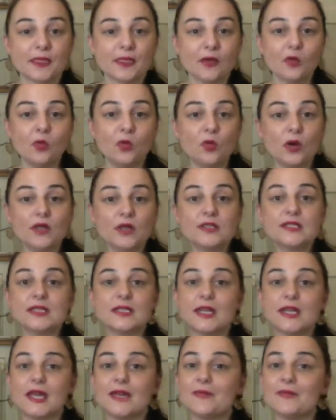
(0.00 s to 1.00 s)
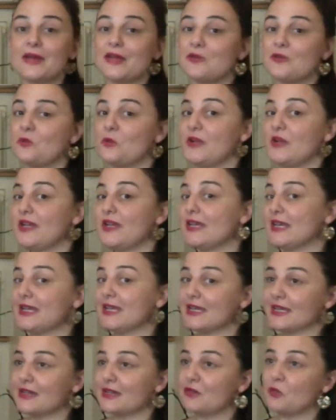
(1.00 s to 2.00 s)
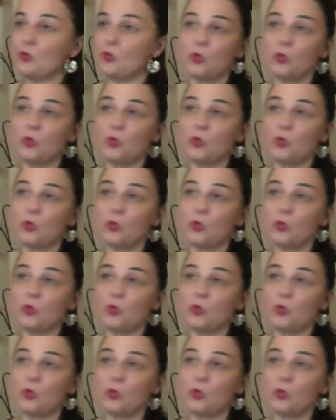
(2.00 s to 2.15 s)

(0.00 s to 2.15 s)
What am I willing?